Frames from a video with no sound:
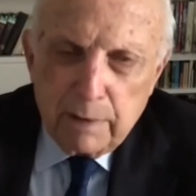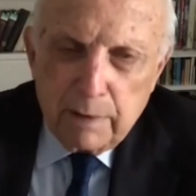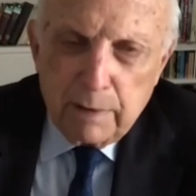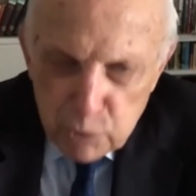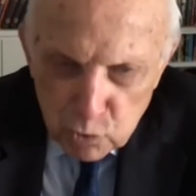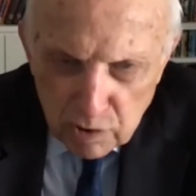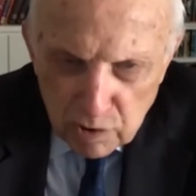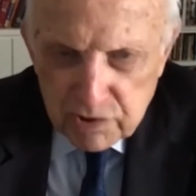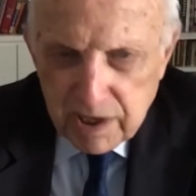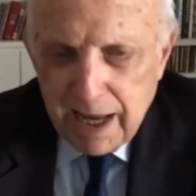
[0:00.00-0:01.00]
By
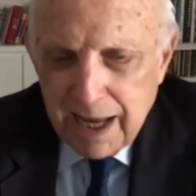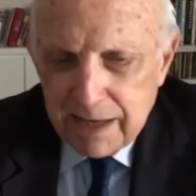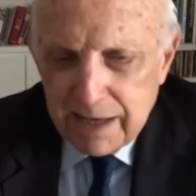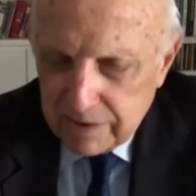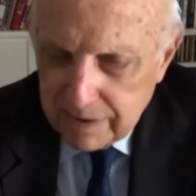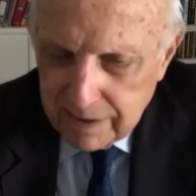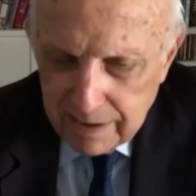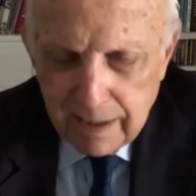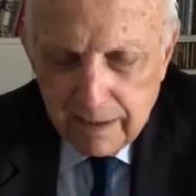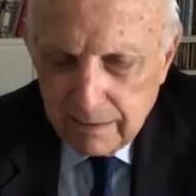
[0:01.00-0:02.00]
pure chance,
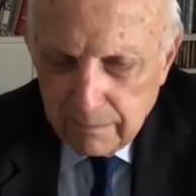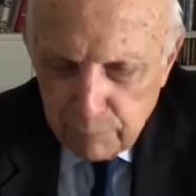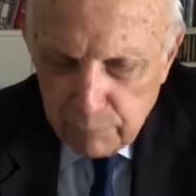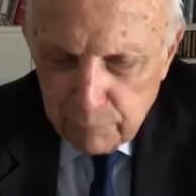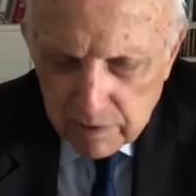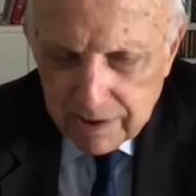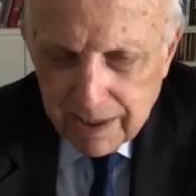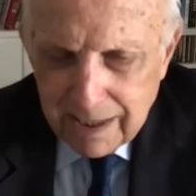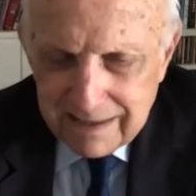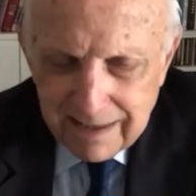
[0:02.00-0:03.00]

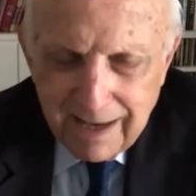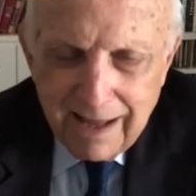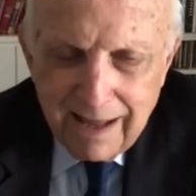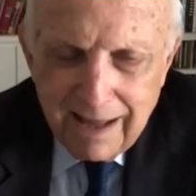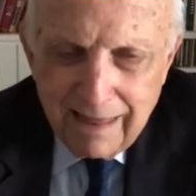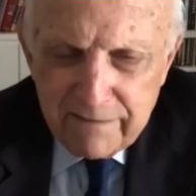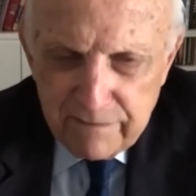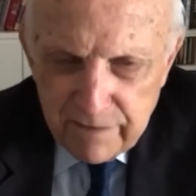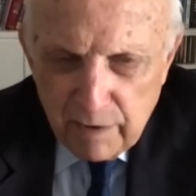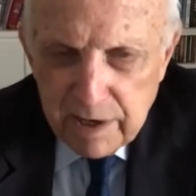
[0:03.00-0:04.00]

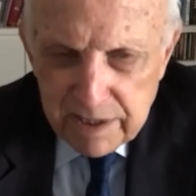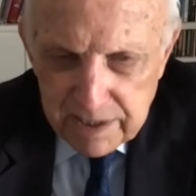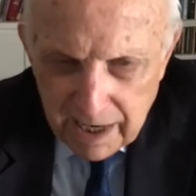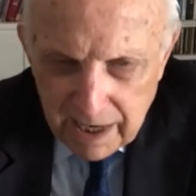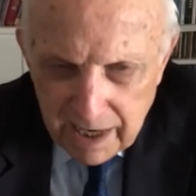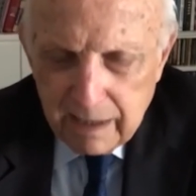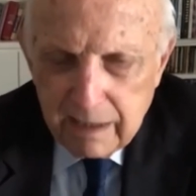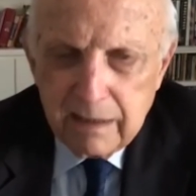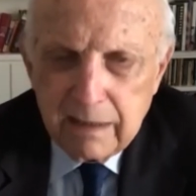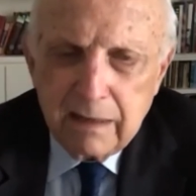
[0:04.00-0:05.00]
that very
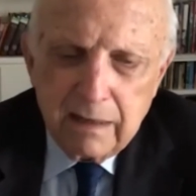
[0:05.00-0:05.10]
day